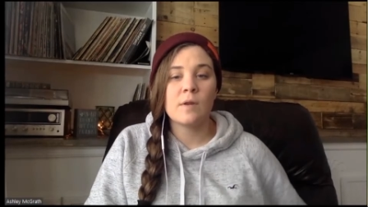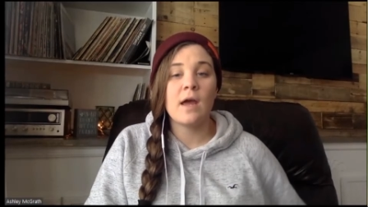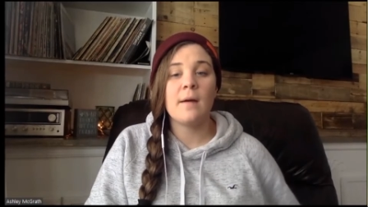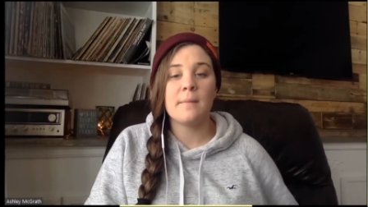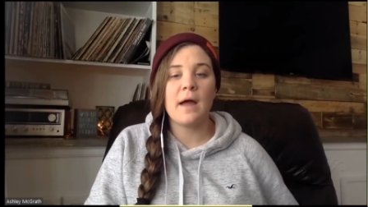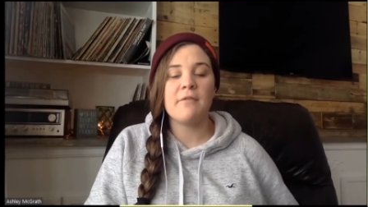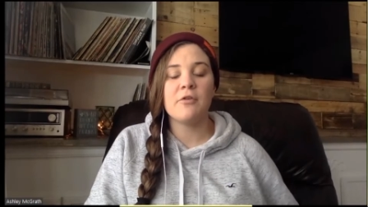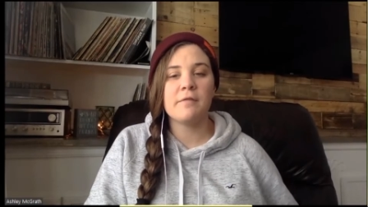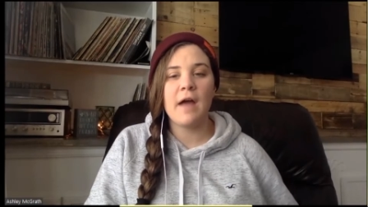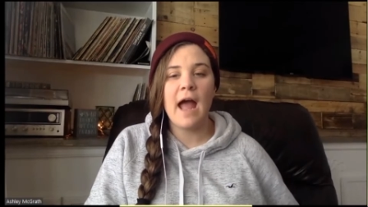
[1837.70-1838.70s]
Yeah, I've
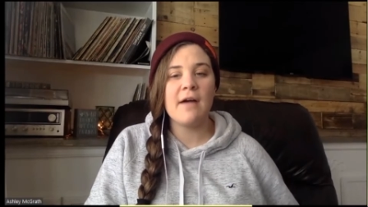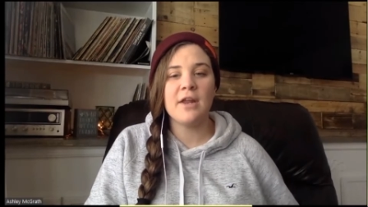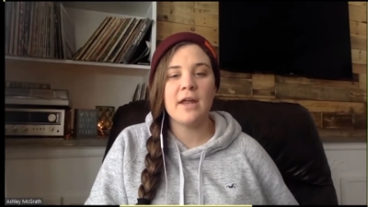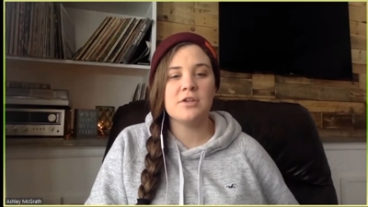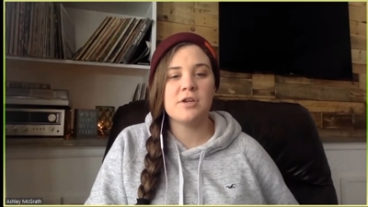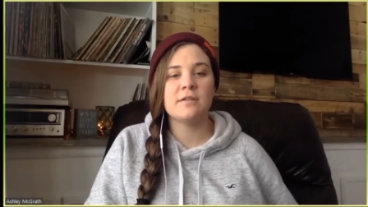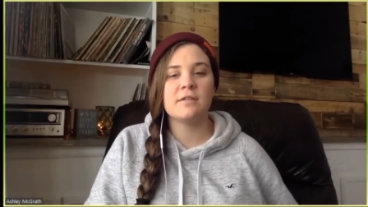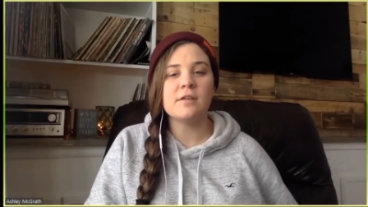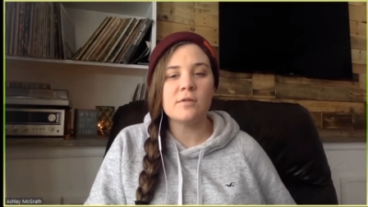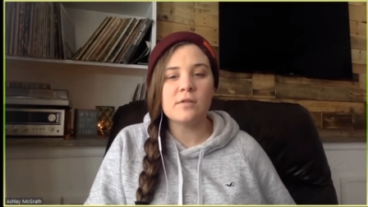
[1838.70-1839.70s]
heard of it. I haven't had a
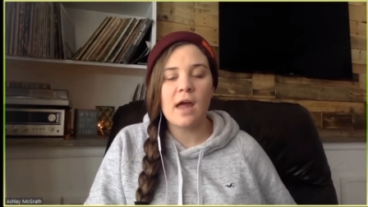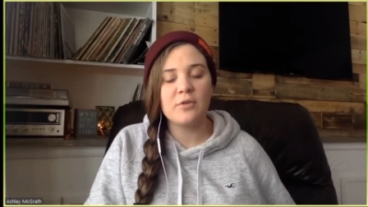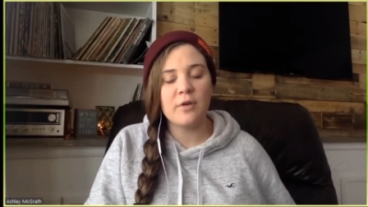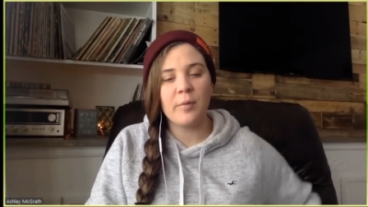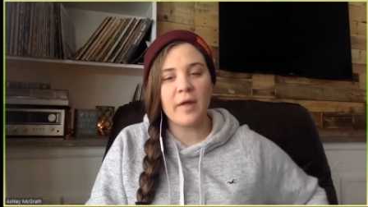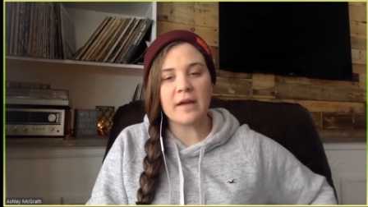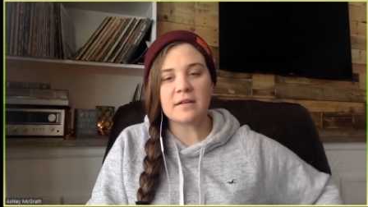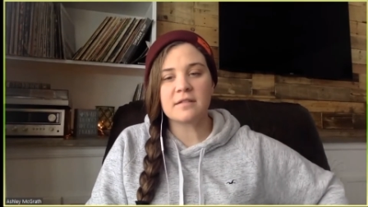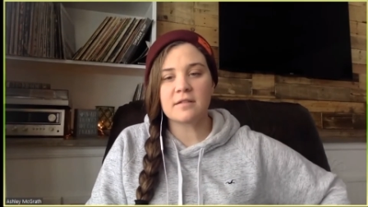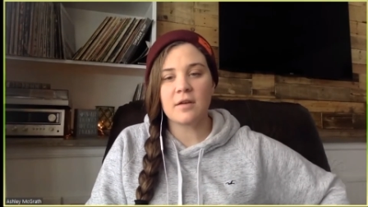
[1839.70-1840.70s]
chance to use it. I do have
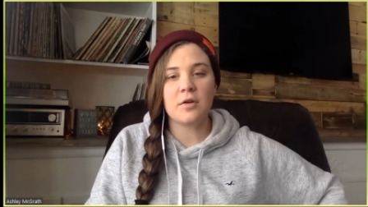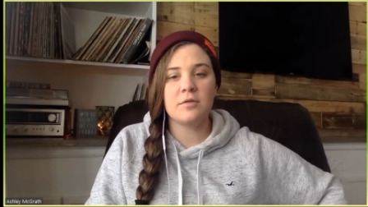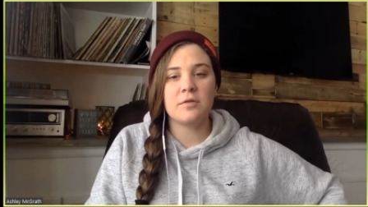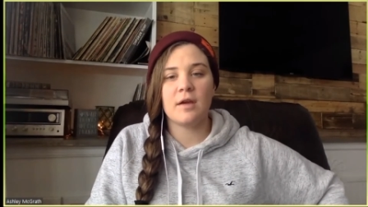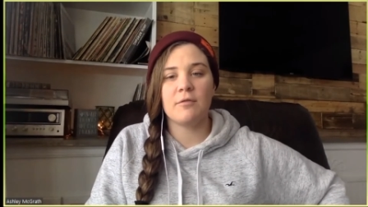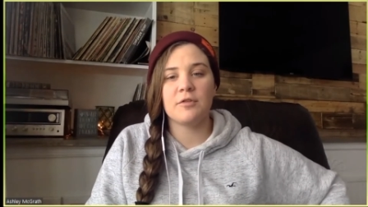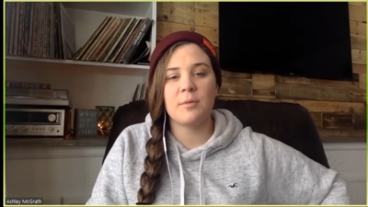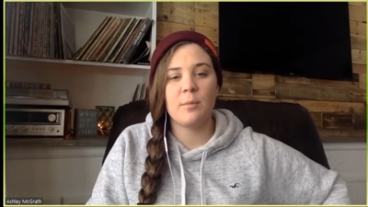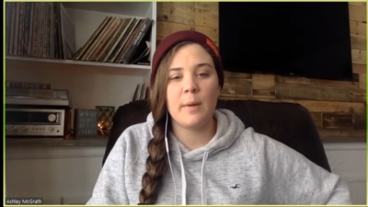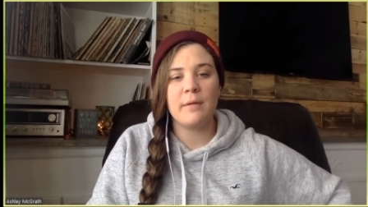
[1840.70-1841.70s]
plans to start using it for
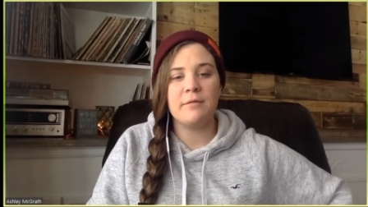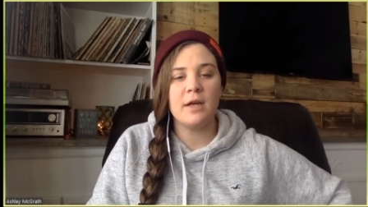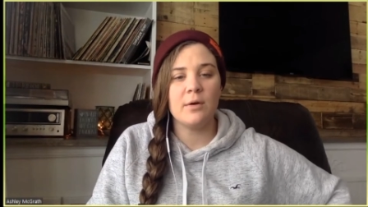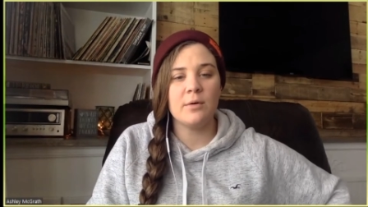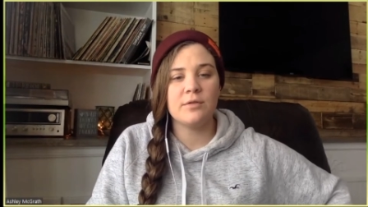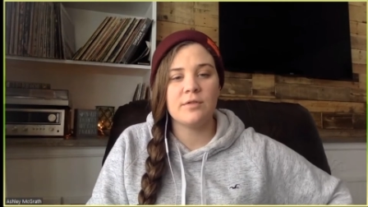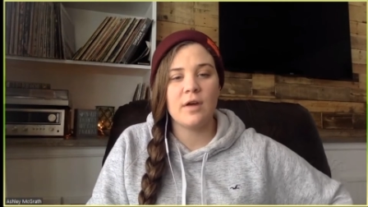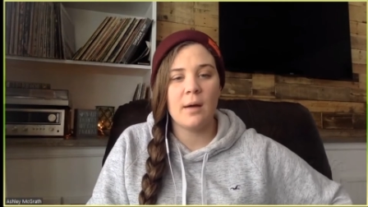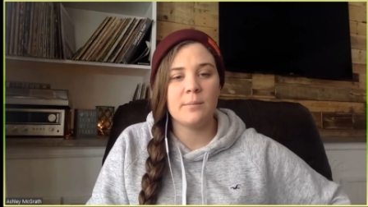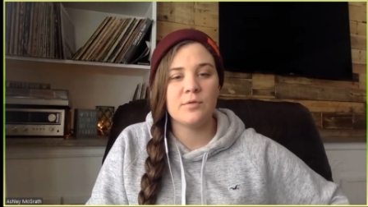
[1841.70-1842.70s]
some of my videos,
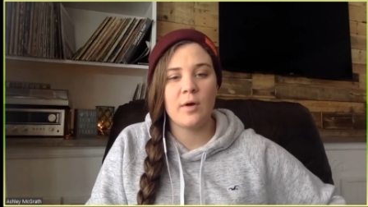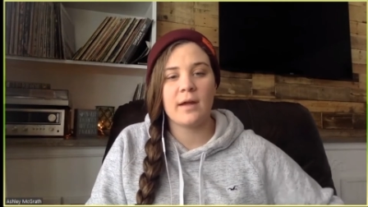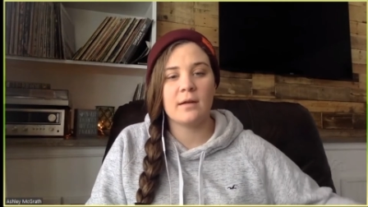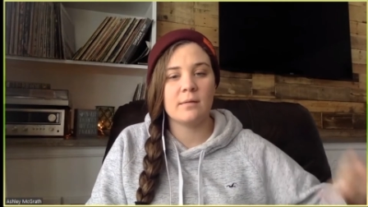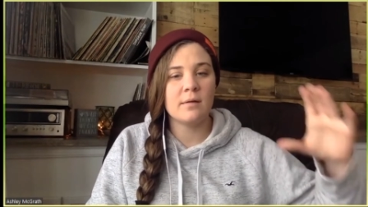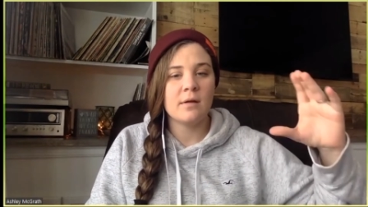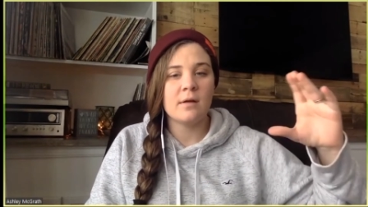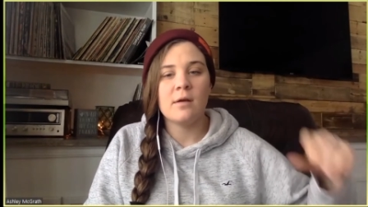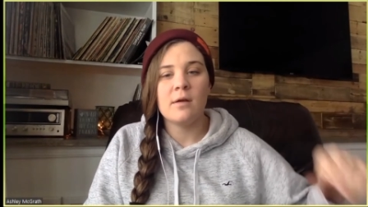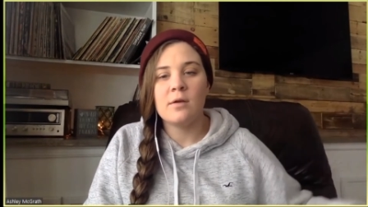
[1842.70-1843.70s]
so I can
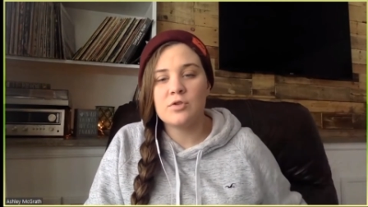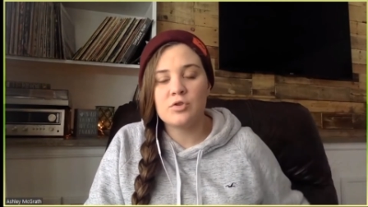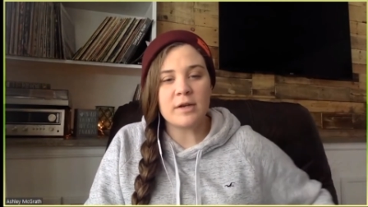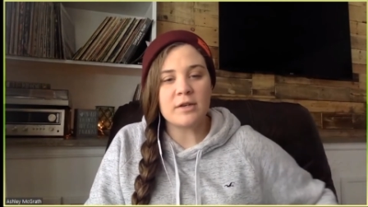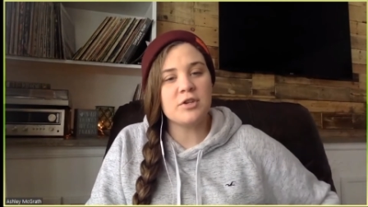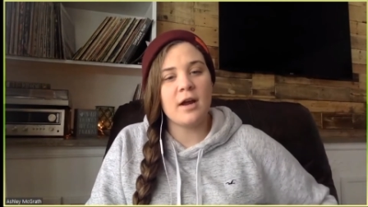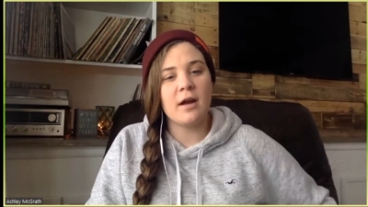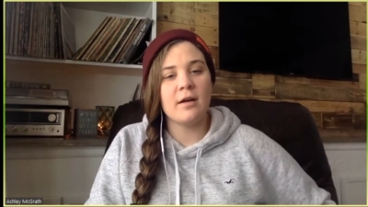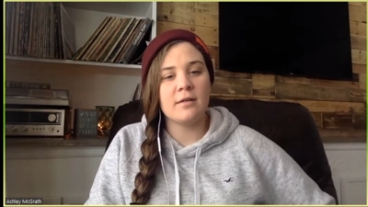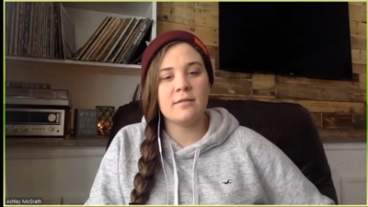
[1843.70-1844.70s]
screen
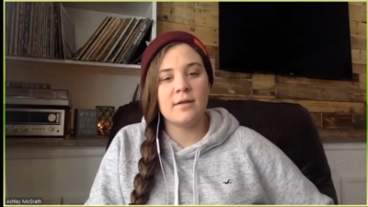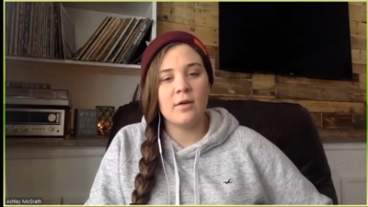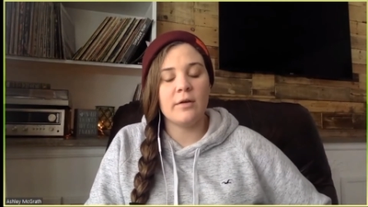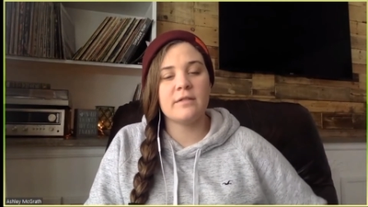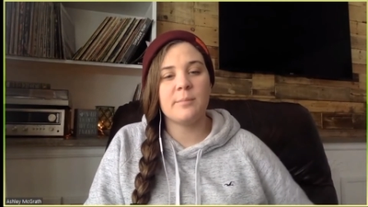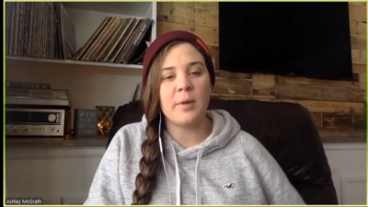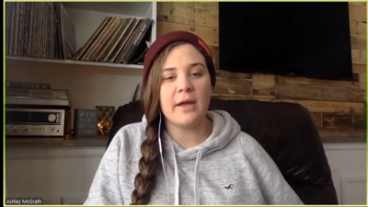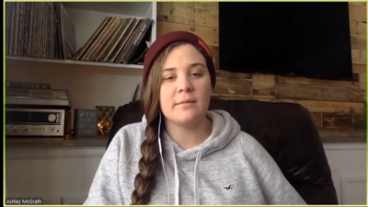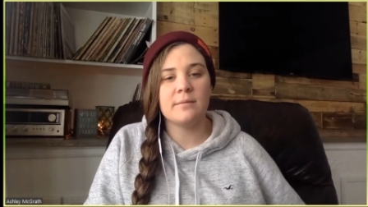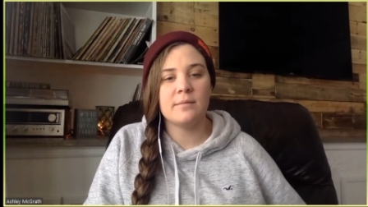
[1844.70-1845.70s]
share and still
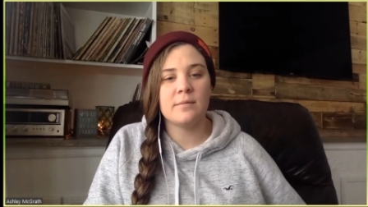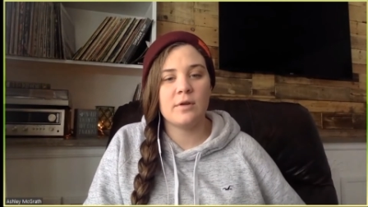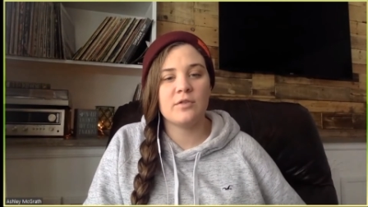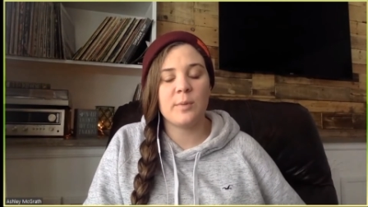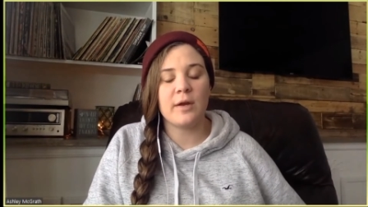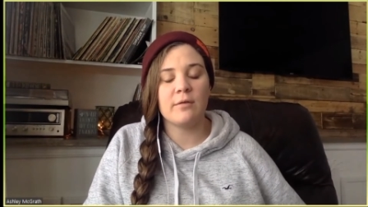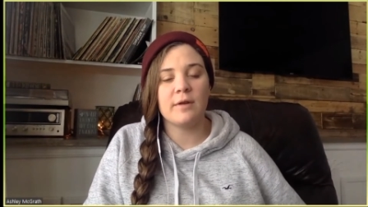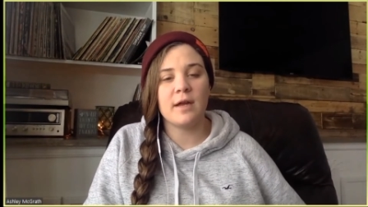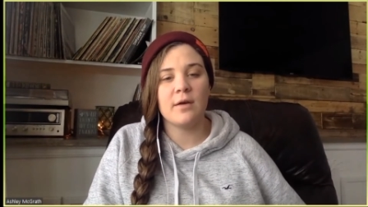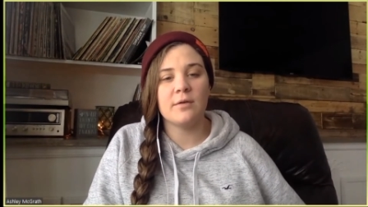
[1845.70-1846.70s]
explainer
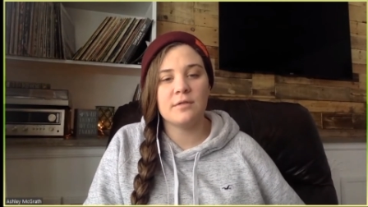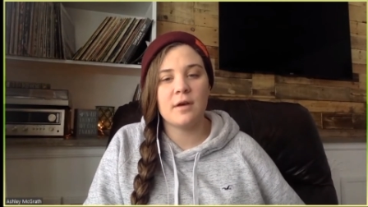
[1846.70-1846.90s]
videos.